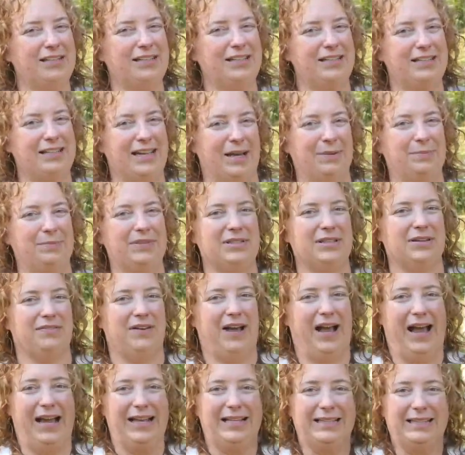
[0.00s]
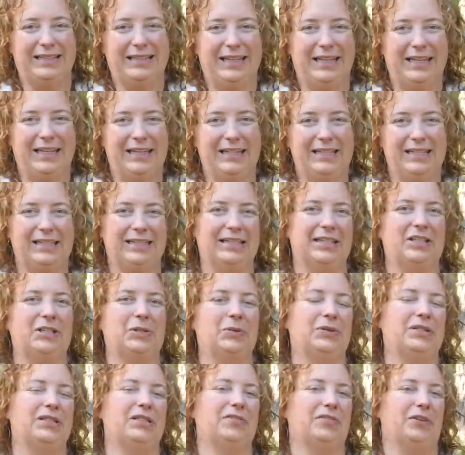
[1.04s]
attempts of isolating
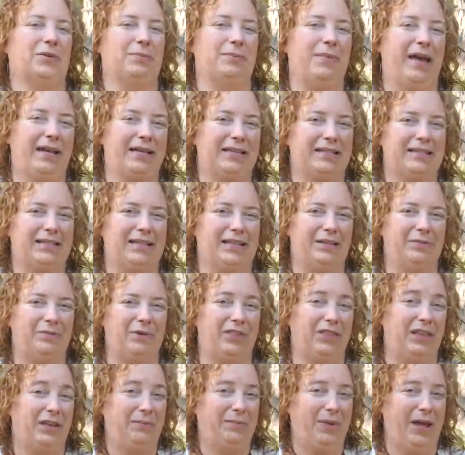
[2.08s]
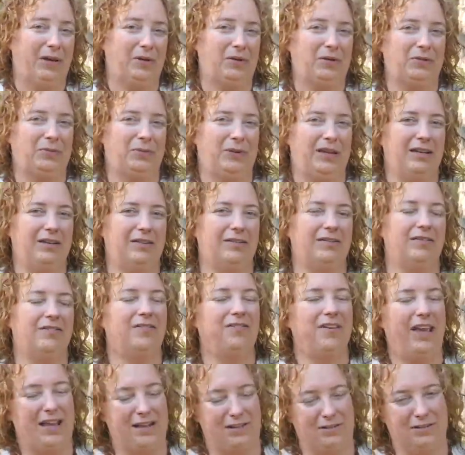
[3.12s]
constituents for medicine within meadowsweet
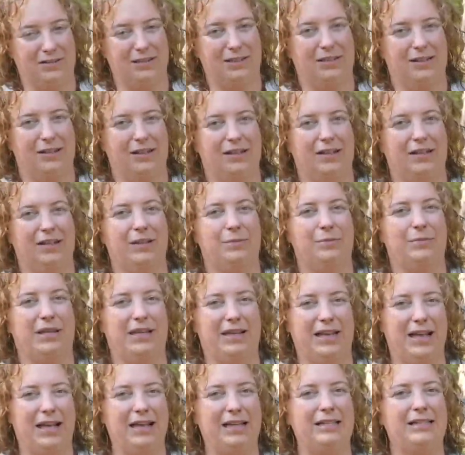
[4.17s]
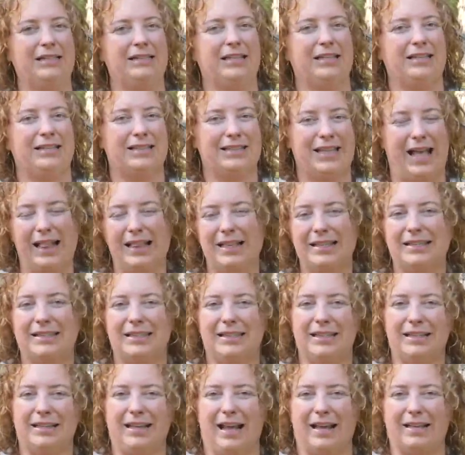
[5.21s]
failed because
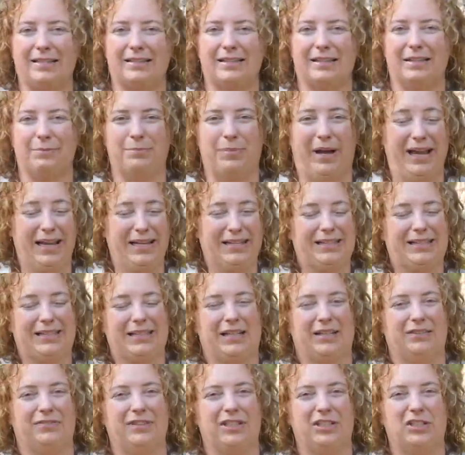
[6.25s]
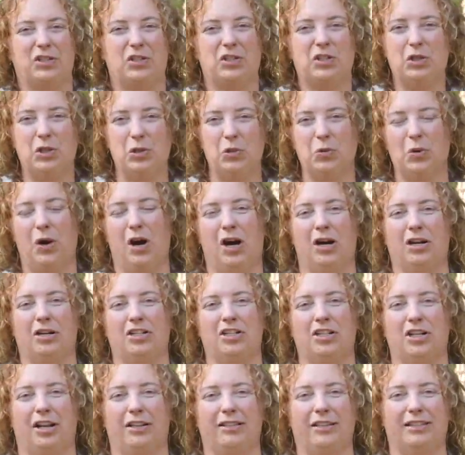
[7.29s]
salicylic acid by itself is too
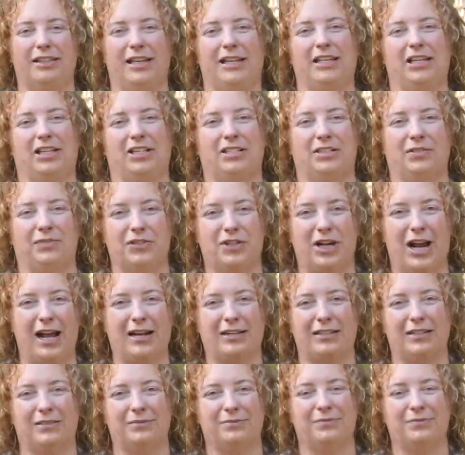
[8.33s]
harsh on the digestive tract.